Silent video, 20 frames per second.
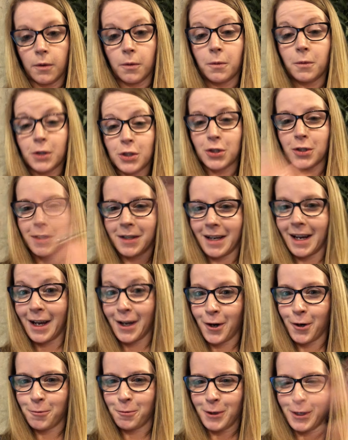which I
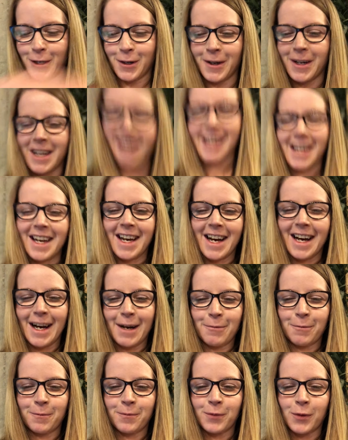hope we do,
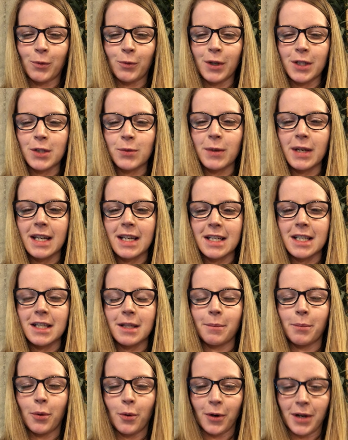once we get to
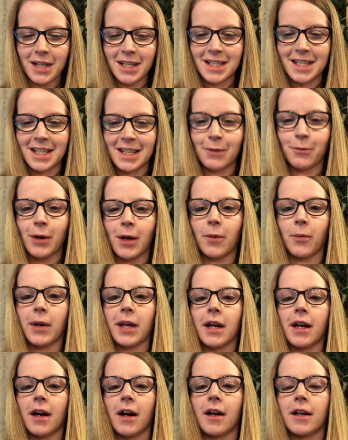the point where
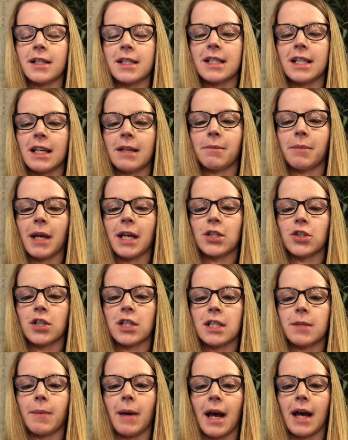we are seeing
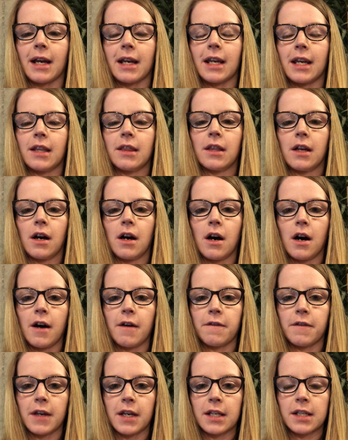patients back in the
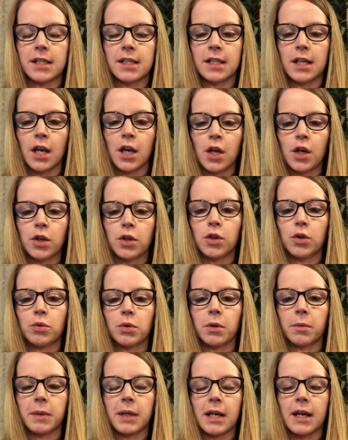office, you
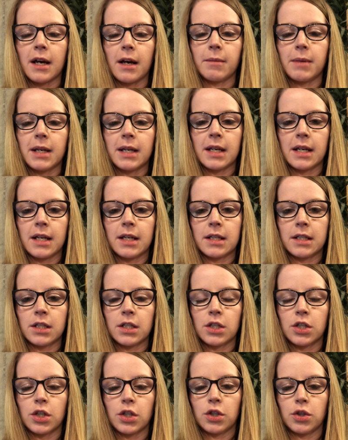will be coming
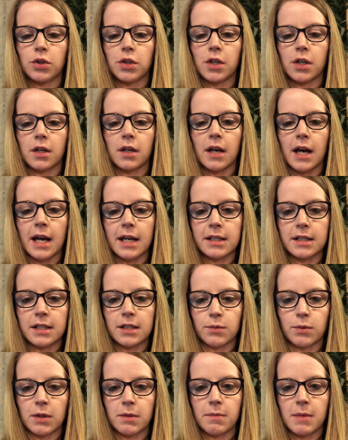in to do your
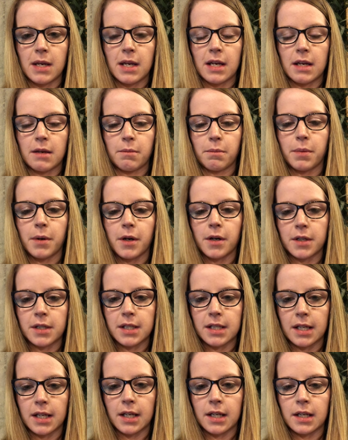classes with me in
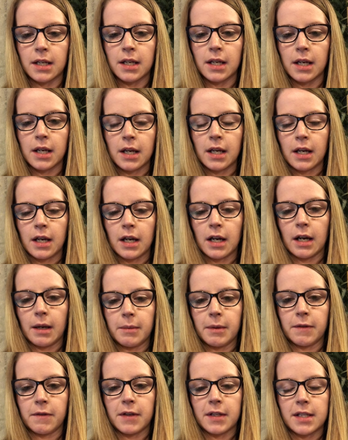person.
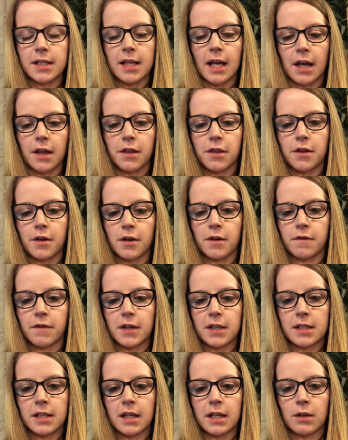If it's that third
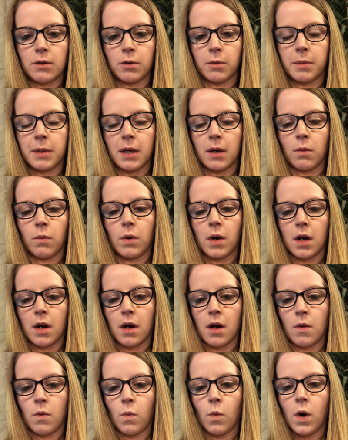visit, it will be a
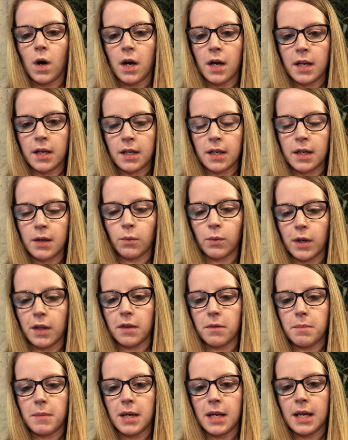one-on-one
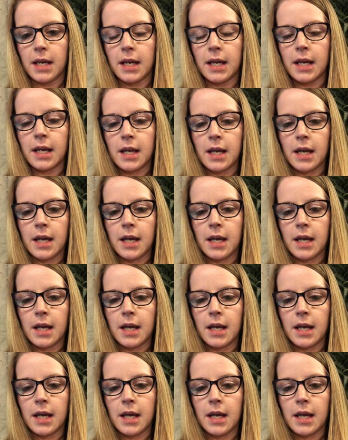with me.